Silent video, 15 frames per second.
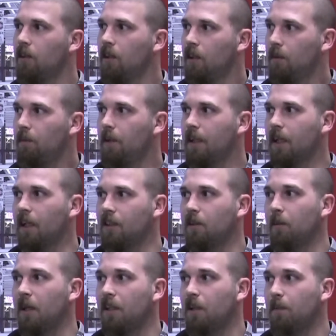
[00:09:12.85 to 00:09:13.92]
Because,
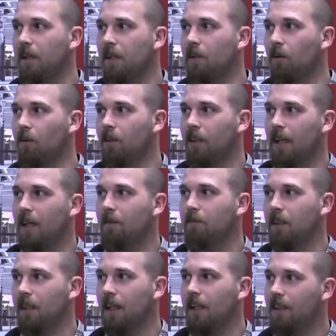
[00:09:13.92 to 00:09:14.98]
to beat Notre Dame,
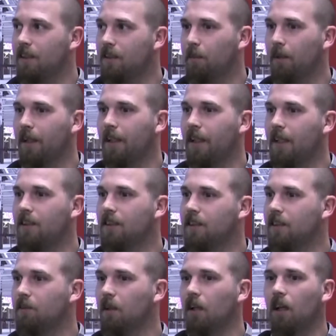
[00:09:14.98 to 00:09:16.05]
to get in to play
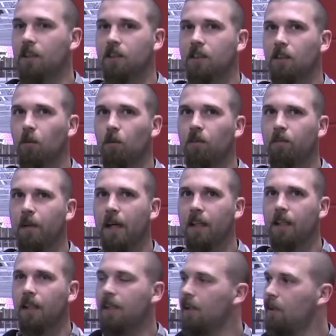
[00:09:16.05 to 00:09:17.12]
against, we lost to the
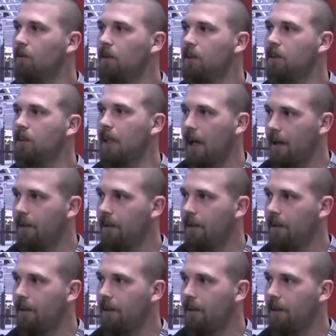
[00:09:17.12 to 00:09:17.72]
Wolfpack, I think it was. Yeah.